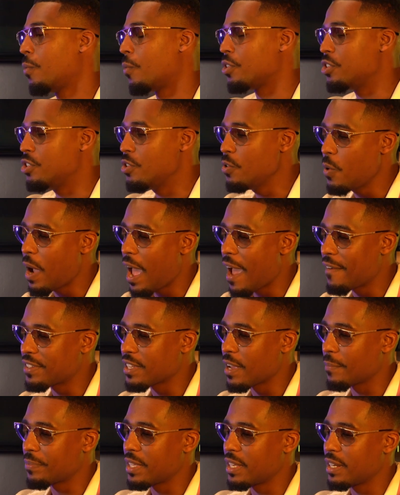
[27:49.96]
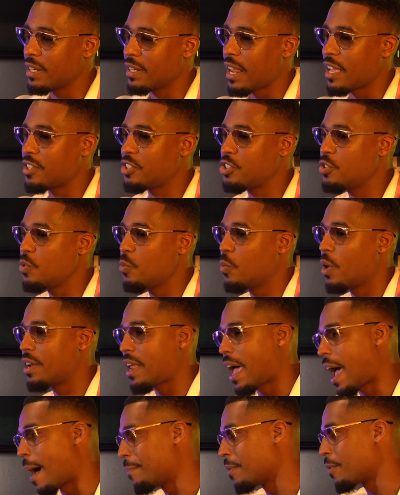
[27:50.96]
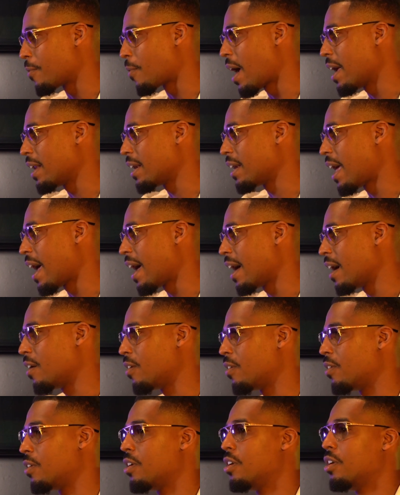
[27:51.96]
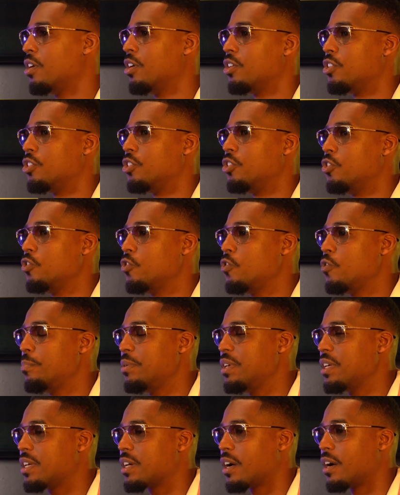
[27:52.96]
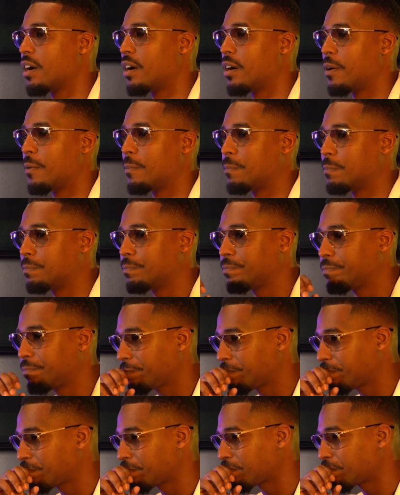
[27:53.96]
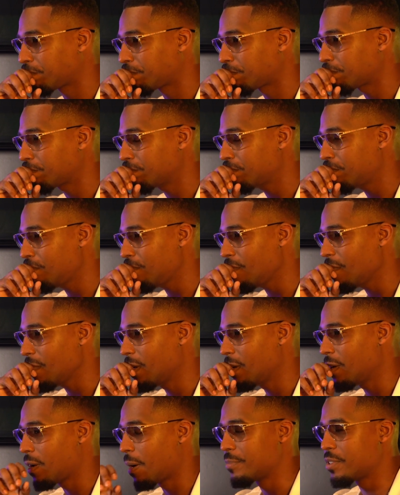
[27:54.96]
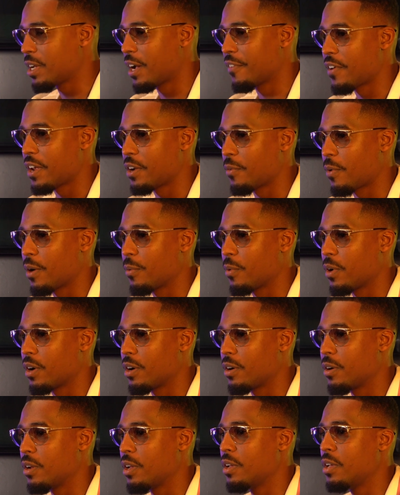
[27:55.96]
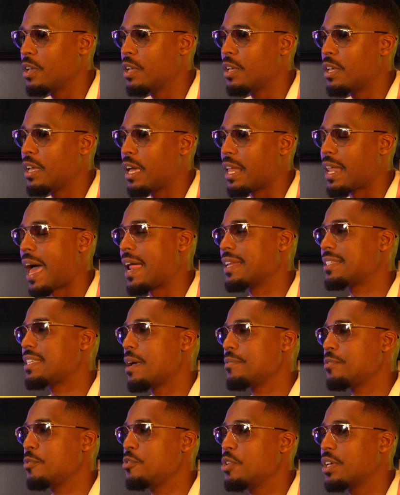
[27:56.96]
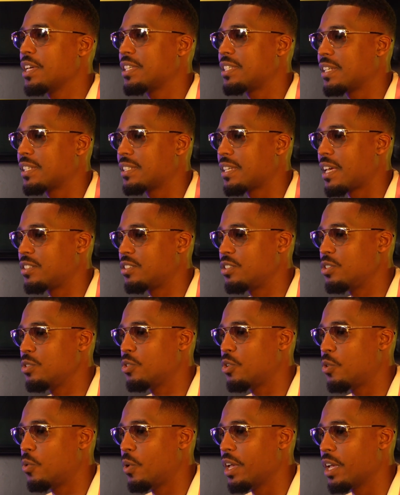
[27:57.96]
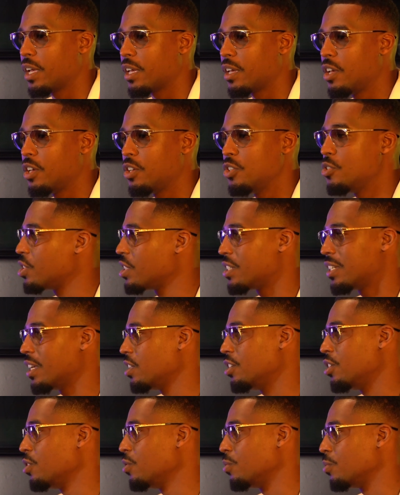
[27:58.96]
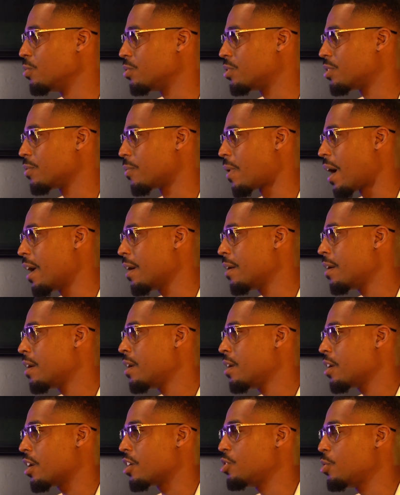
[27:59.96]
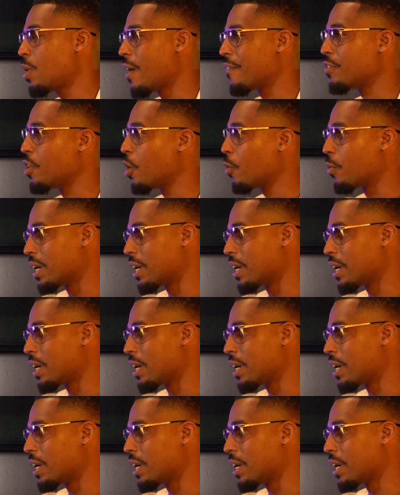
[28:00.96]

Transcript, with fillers: when you have something that you want happen right now, you become I'm trying to find the right word. A lot of times when you get success too quick, you just get used, right? Because mm-hmm. you have no